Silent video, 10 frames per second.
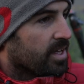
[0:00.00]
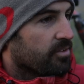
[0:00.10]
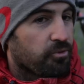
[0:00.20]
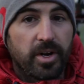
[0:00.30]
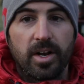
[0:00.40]

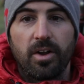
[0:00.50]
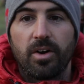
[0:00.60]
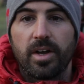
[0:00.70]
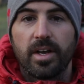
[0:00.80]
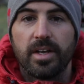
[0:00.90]
at
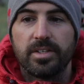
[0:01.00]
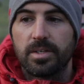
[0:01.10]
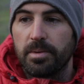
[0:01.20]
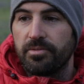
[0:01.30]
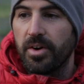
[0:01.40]
3:00, and it's
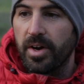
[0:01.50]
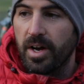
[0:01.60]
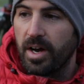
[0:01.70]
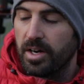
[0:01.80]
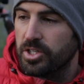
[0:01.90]
going to be very
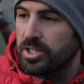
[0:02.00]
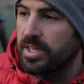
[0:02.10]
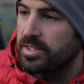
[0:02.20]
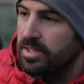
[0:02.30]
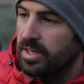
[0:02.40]
harsh,
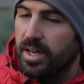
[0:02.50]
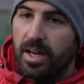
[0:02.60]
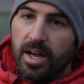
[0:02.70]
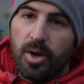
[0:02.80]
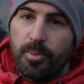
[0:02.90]
and that's going to
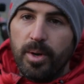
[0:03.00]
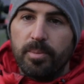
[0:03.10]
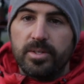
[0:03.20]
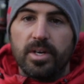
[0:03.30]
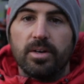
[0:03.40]
open
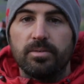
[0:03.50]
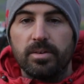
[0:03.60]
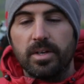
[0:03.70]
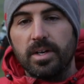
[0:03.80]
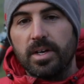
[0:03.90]
up its
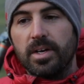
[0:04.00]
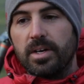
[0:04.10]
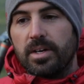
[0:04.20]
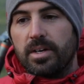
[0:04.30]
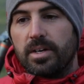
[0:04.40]
own
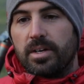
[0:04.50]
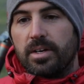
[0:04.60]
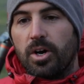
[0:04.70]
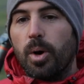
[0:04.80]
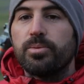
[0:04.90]

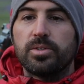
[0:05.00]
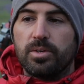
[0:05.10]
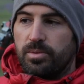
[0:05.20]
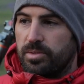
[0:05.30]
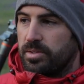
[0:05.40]

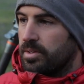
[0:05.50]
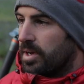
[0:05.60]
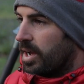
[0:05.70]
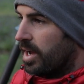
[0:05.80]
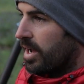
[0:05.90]
obstacles,
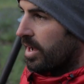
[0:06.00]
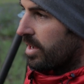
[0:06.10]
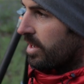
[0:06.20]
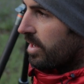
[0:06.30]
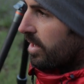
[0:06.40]

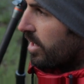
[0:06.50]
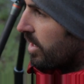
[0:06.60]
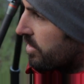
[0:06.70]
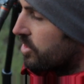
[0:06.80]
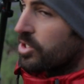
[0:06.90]

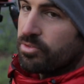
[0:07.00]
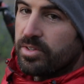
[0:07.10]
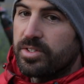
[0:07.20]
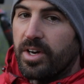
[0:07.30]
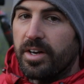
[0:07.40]
the children
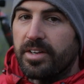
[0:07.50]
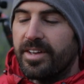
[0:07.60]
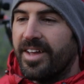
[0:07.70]
aside.